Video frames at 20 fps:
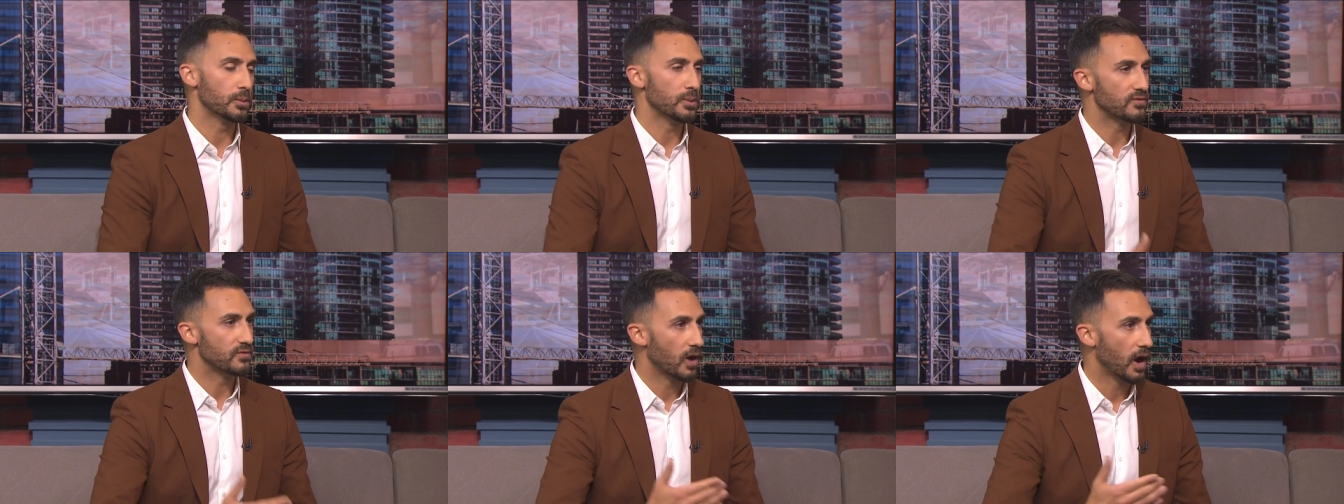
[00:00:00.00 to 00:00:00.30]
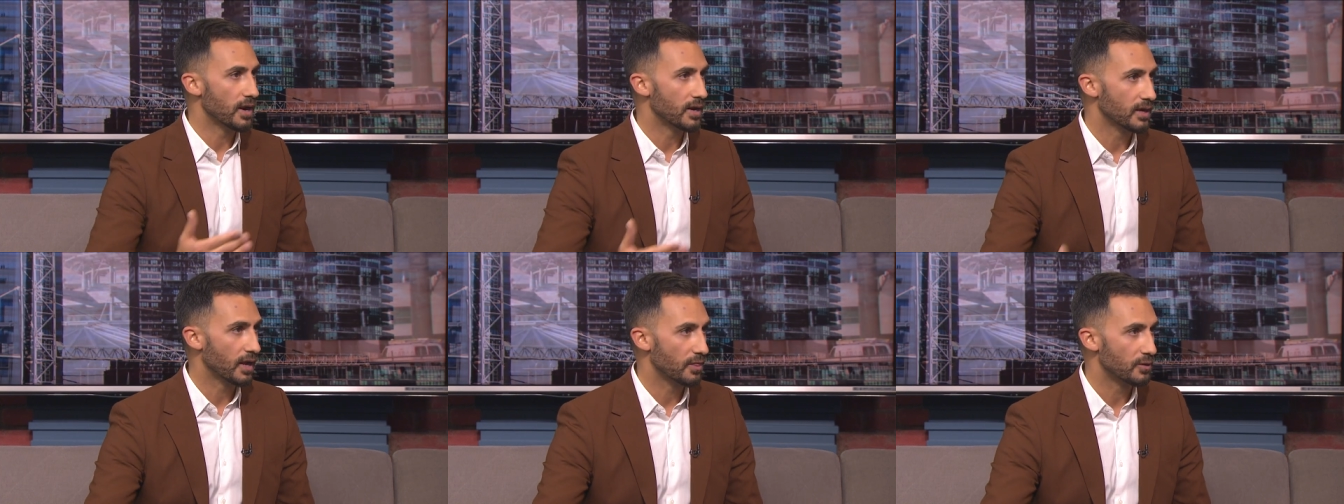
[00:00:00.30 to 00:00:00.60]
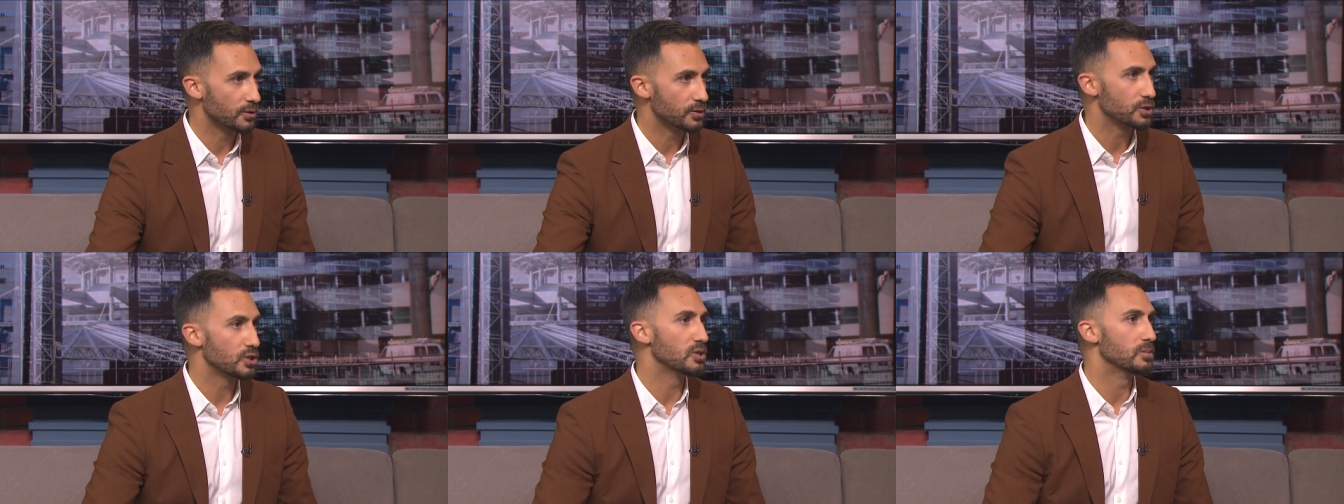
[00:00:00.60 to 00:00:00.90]
We've got
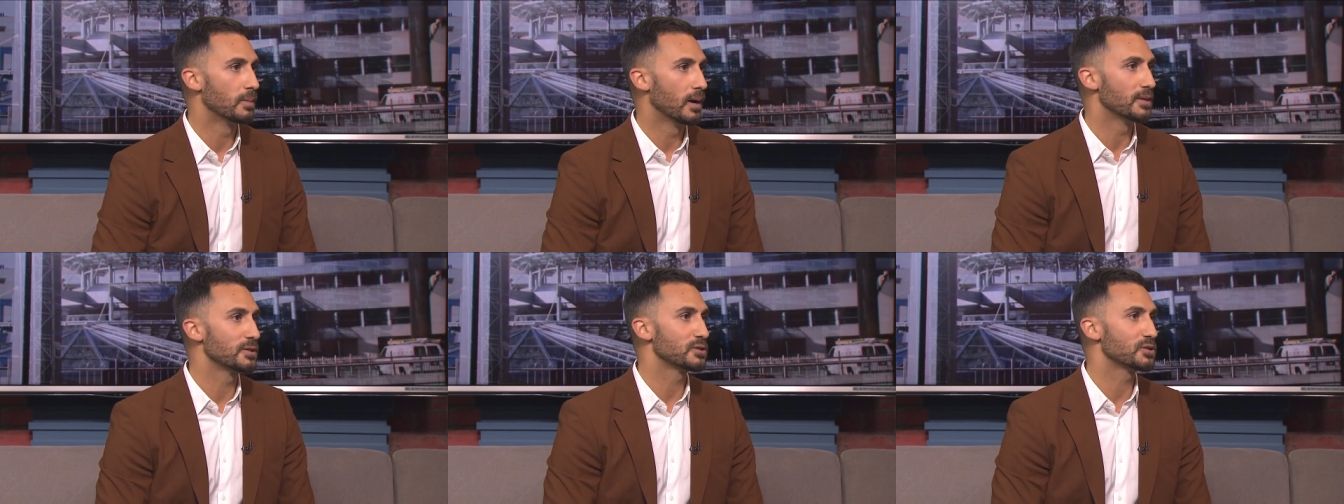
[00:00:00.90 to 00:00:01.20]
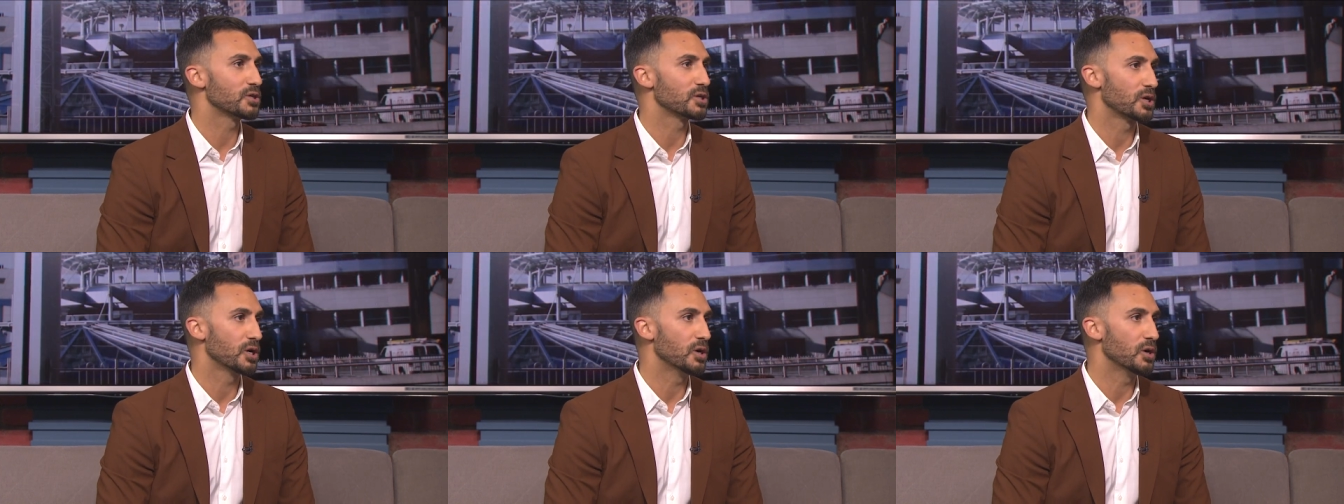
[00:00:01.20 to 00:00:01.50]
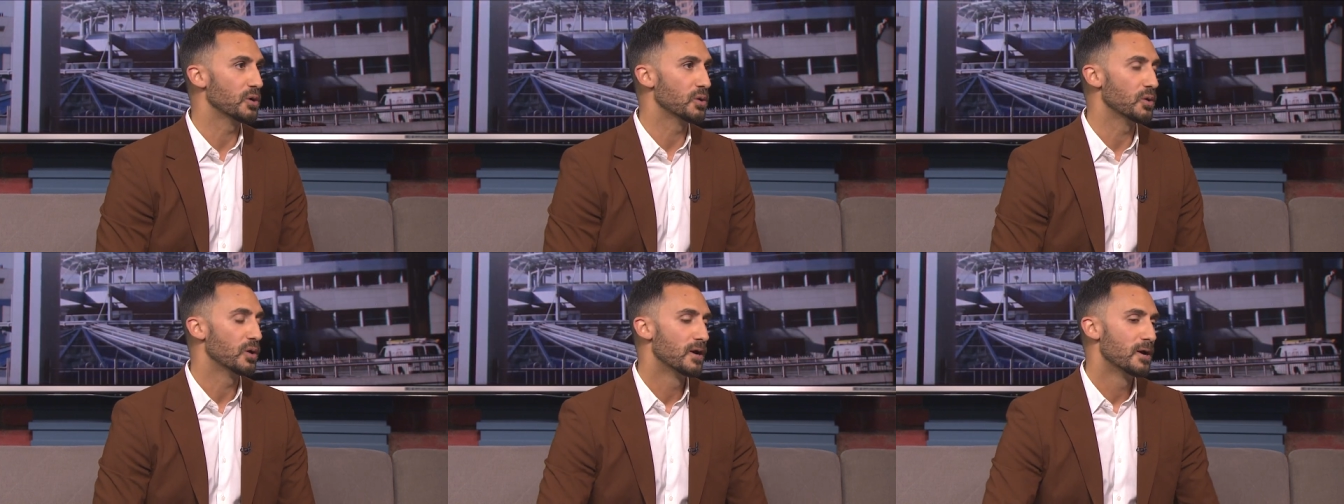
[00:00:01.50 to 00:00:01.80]
another two months to
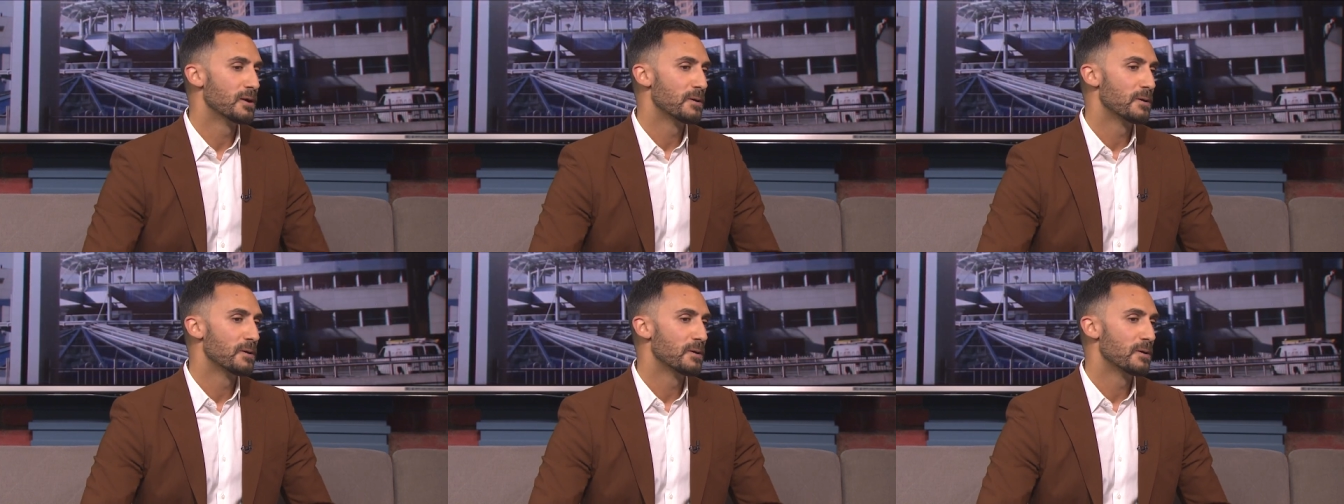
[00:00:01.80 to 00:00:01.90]
go.